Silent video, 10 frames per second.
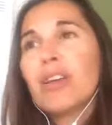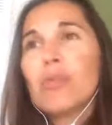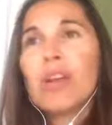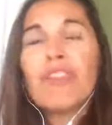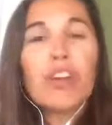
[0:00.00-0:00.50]

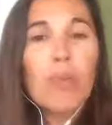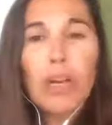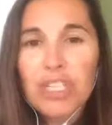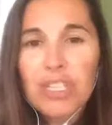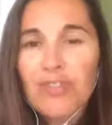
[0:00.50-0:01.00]
whenever you're
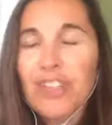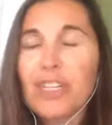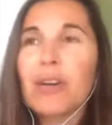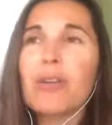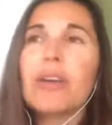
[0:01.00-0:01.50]
watching this
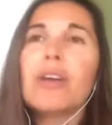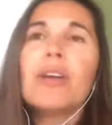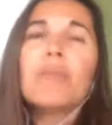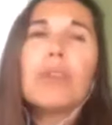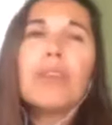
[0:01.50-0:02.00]
video
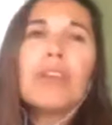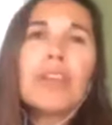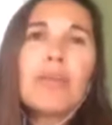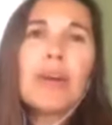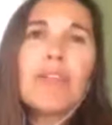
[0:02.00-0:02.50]
be
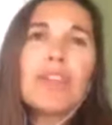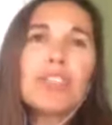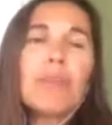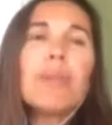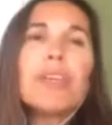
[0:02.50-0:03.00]
thinking about if there's
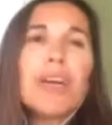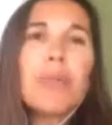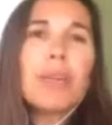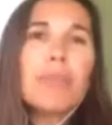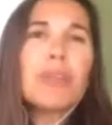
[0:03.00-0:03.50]
something
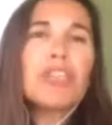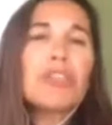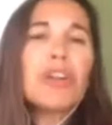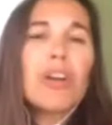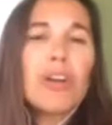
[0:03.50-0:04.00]
coming up that you
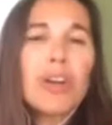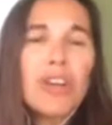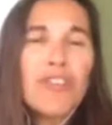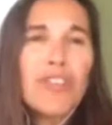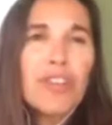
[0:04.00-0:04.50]
can
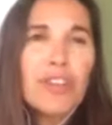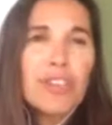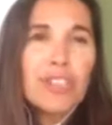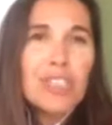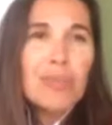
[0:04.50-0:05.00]
already feel in your
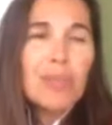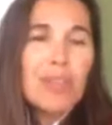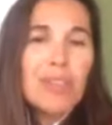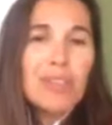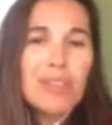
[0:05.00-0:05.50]
systems a
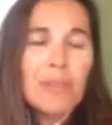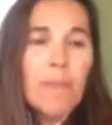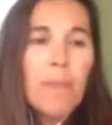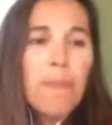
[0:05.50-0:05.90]
little